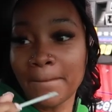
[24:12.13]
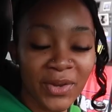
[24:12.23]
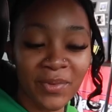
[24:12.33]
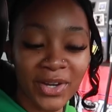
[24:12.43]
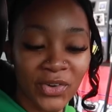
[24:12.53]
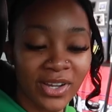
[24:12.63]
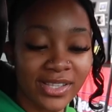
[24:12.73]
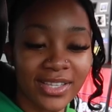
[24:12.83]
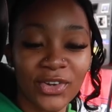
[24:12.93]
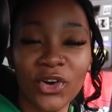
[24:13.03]
Pretty when it crunch
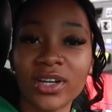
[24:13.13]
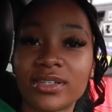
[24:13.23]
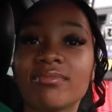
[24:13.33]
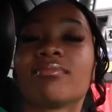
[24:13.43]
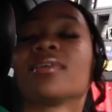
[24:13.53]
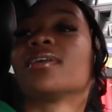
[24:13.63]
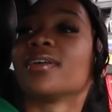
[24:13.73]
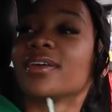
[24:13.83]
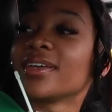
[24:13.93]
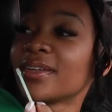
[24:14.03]
crunch
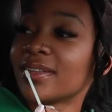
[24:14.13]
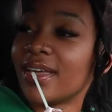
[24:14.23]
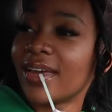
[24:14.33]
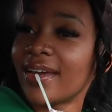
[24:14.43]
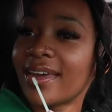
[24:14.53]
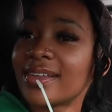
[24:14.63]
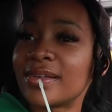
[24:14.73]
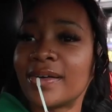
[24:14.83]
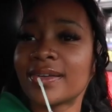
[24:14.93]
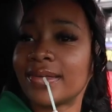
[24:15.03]
bro. Dang, I can't
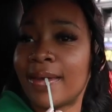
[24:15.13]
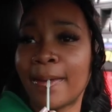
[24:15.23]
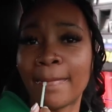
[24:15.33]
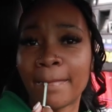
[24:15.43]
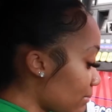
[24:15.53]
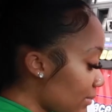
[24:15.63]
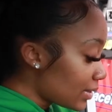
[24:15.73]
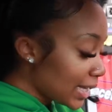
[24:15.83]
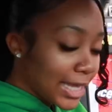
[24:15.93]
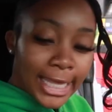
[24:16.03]
talk today. You put
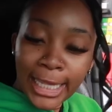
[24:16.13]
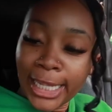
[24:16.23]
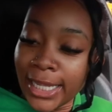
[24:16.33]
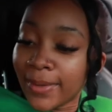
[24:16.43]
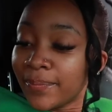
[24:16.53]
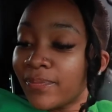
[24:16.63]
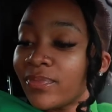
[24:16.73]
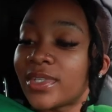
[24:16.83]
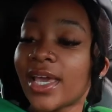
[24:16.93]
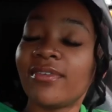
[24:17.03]
a dog for blue.
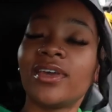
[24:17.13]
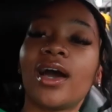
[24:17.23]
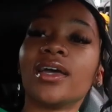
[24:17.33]
Tavion.